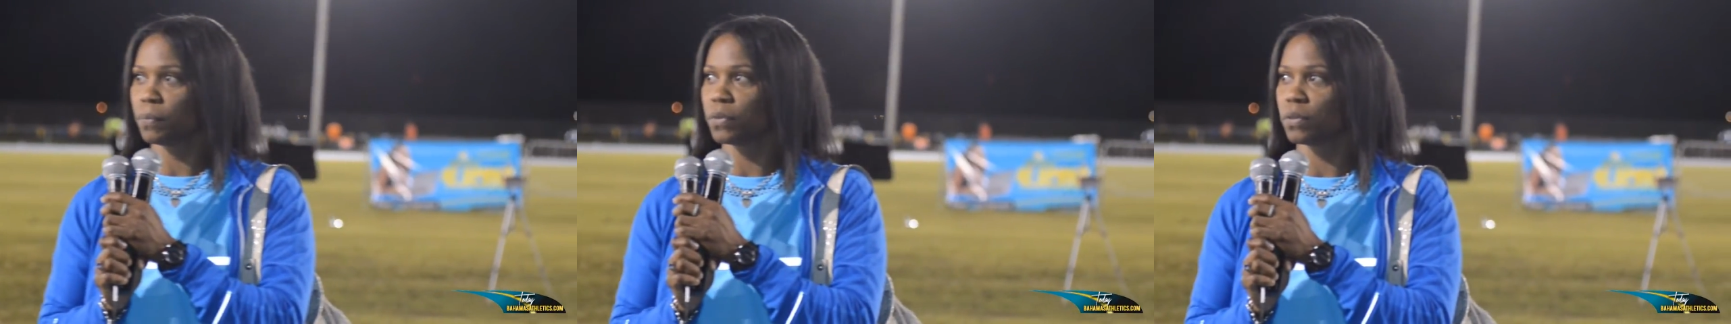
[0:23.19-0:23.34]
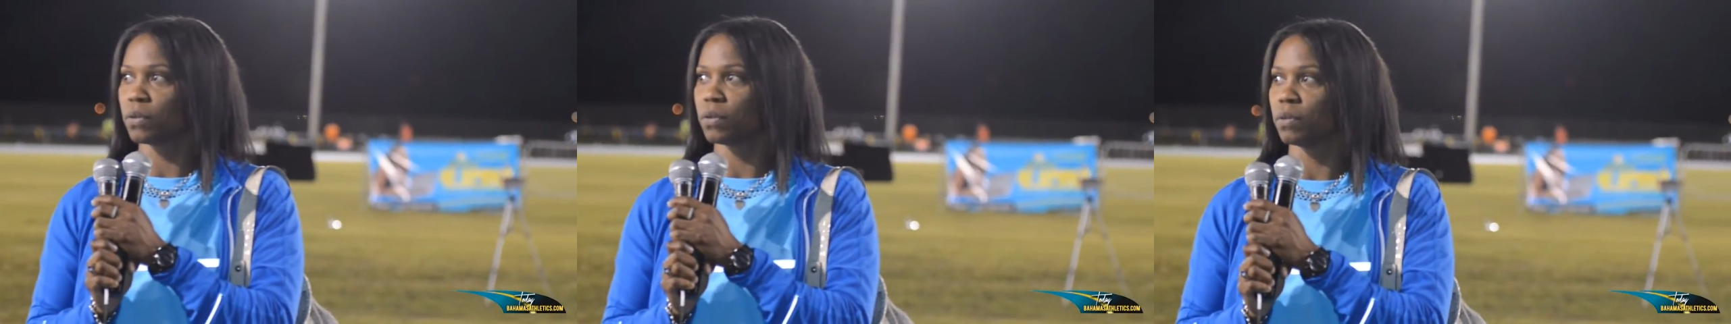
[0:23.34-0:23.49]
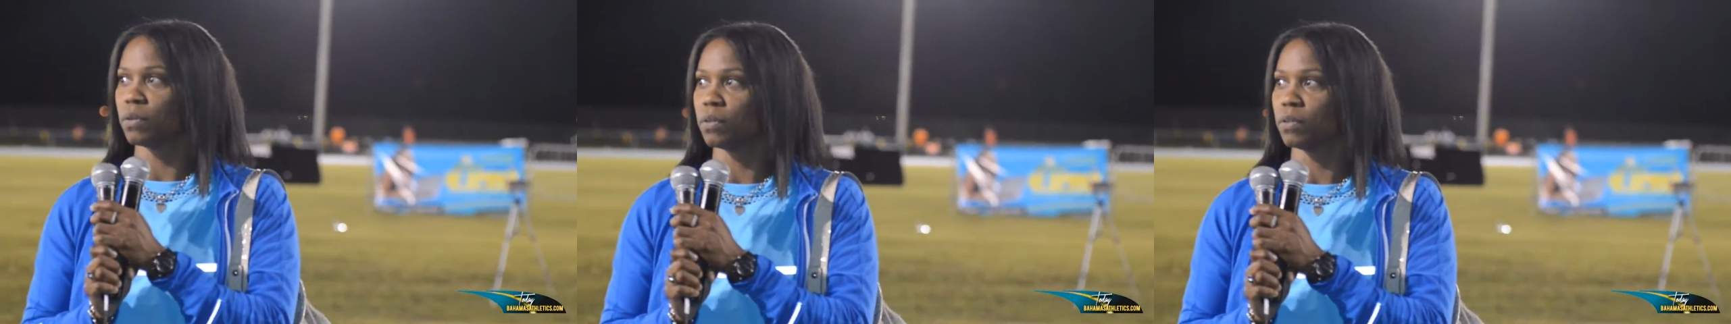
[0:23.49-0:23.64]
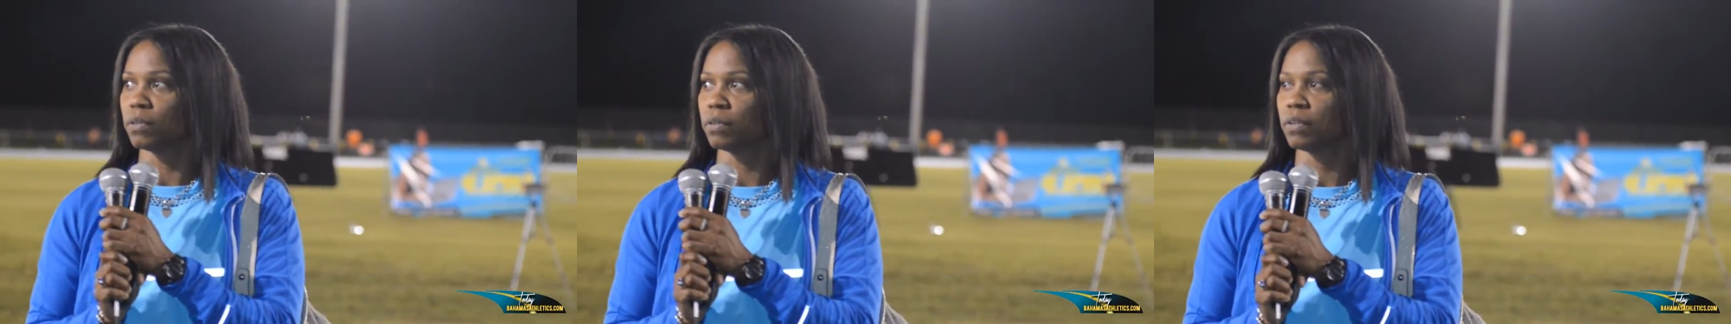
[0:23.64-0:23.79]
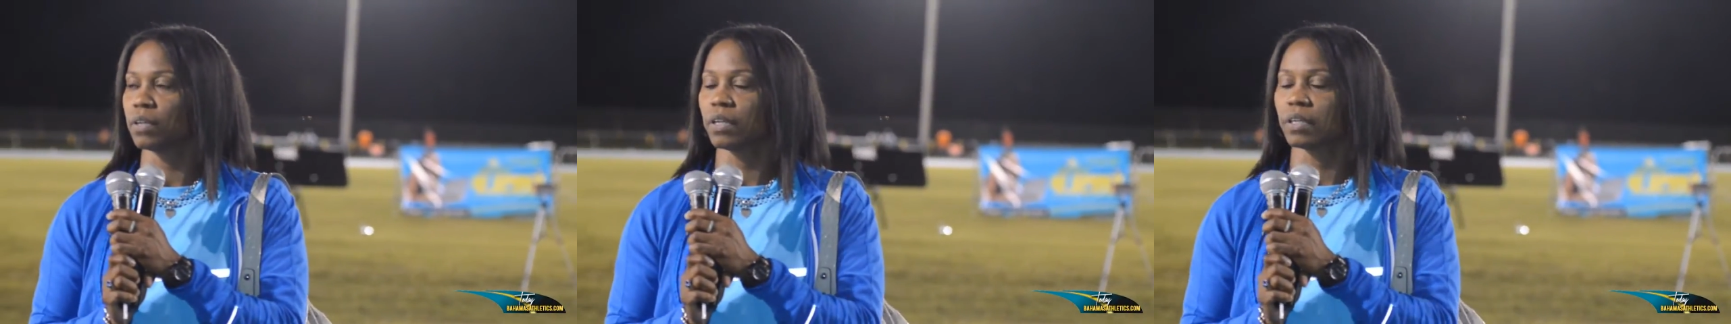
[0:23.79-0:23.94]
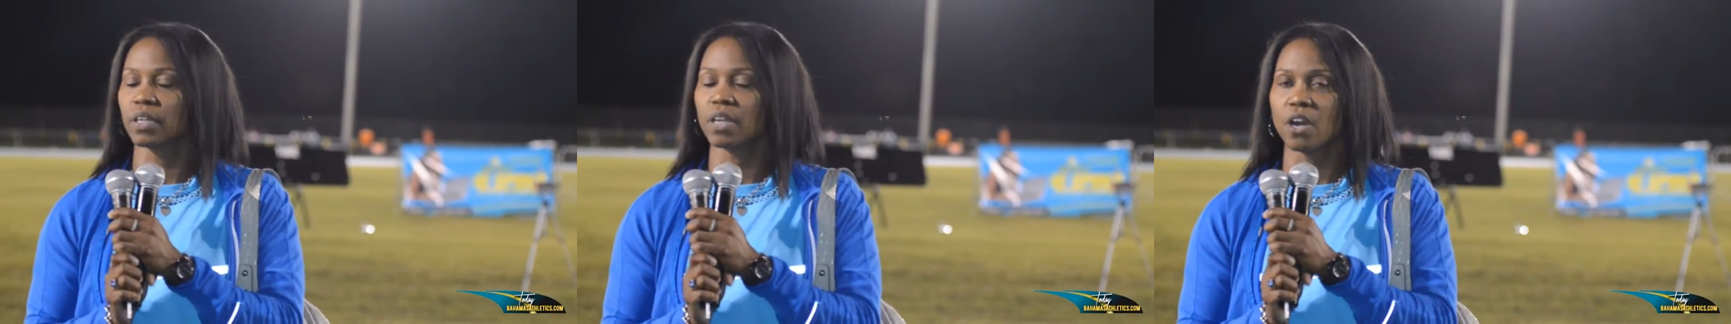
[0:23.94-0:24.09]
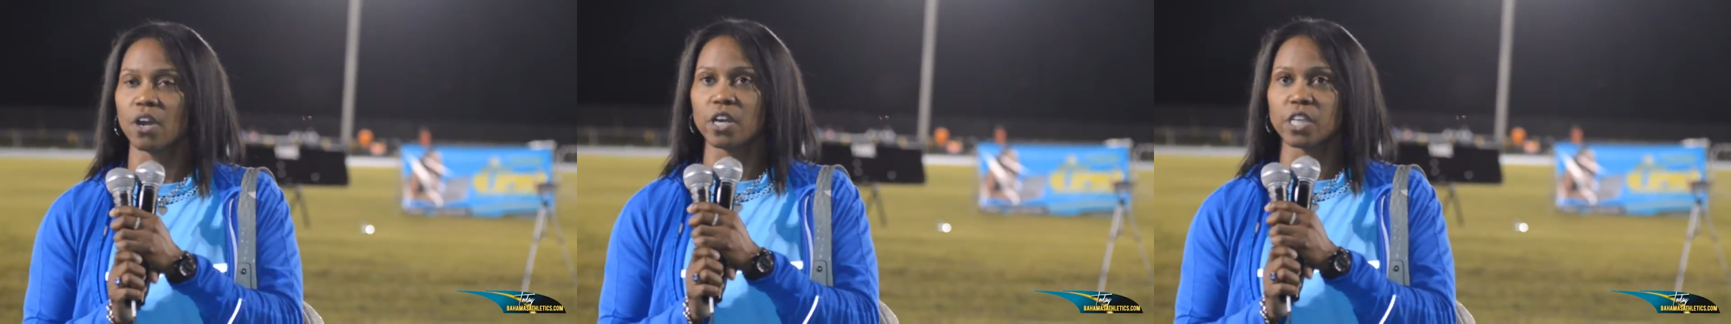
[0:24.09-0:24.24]
the
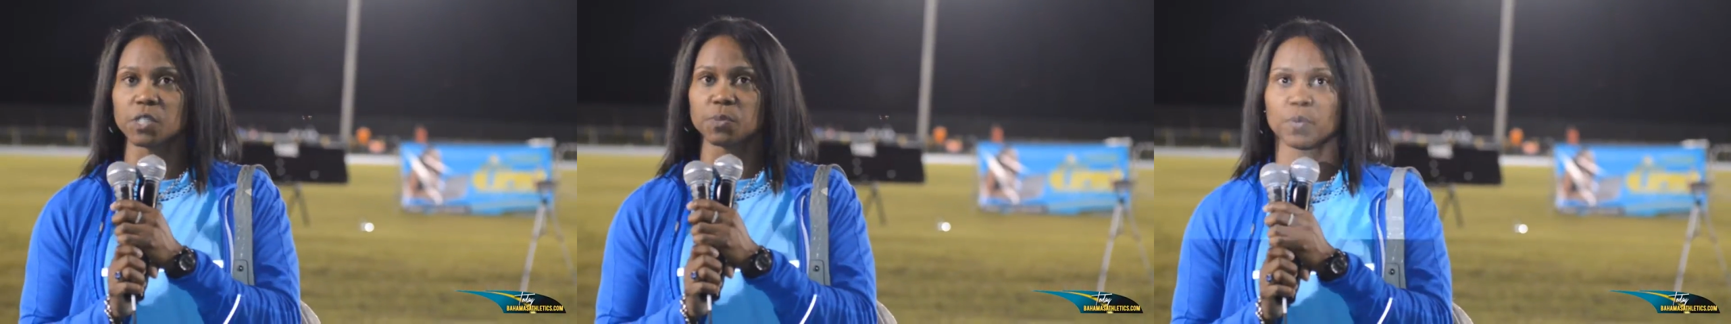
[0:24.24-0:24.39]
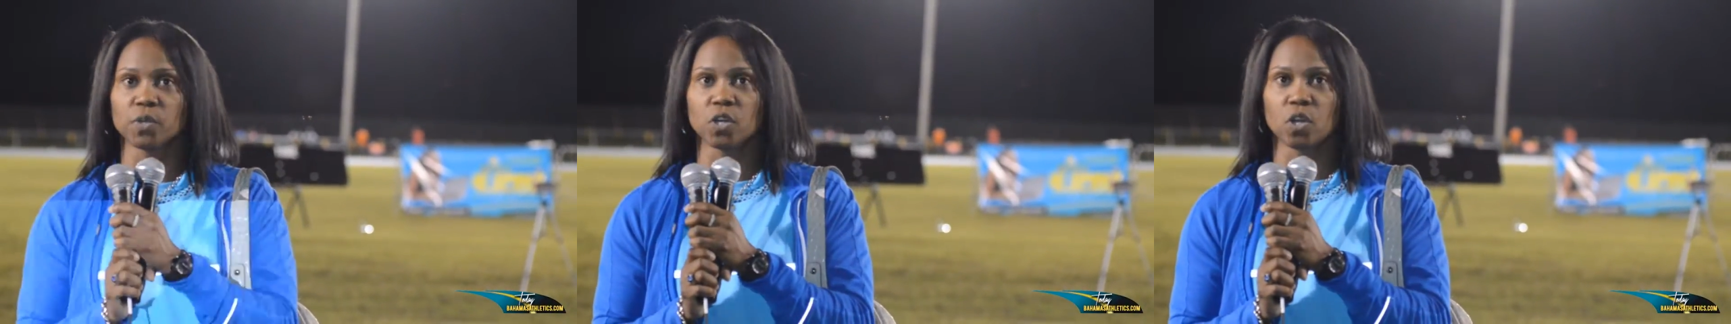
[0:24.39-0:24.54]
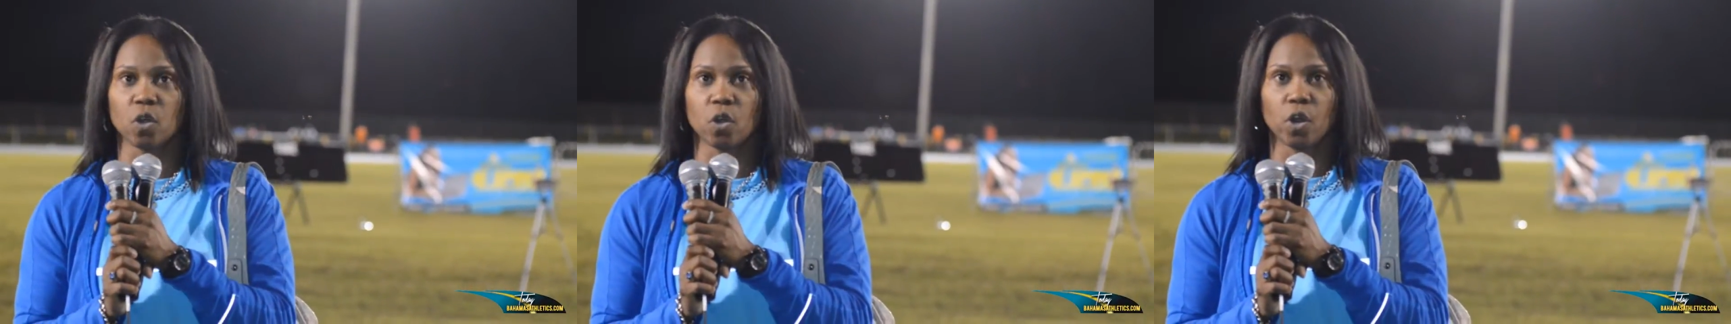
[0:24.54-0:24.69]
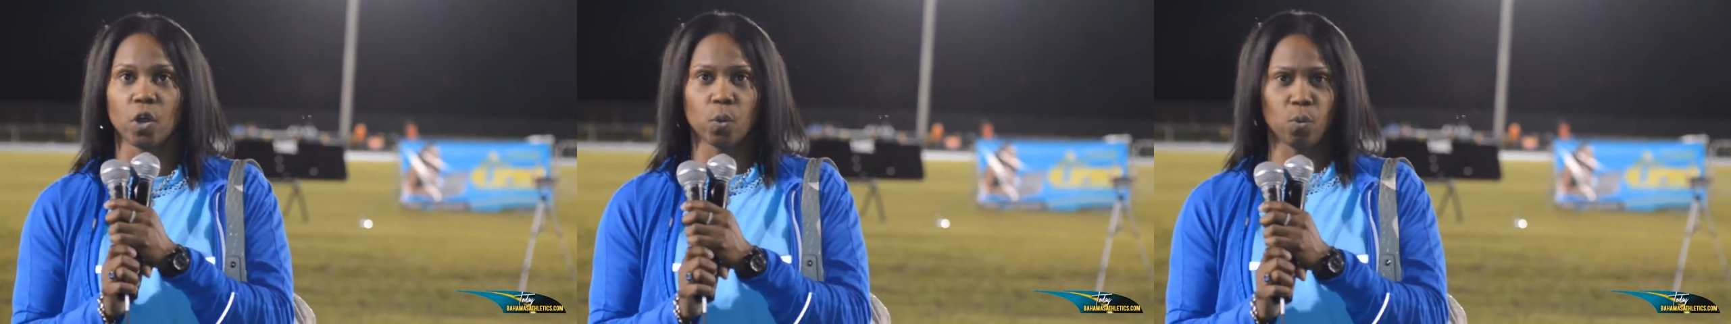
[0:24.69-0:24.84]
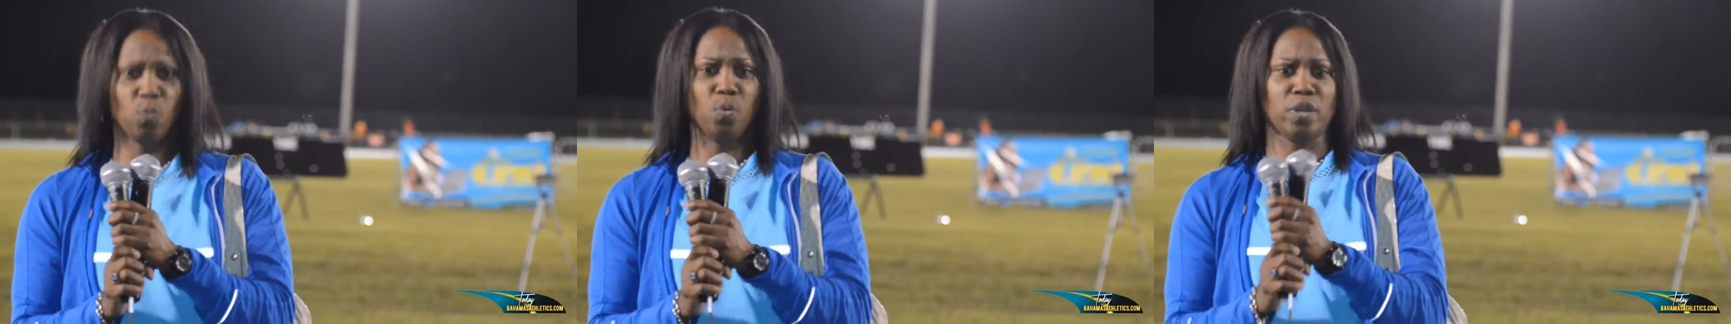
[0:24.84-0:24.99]
encouragement going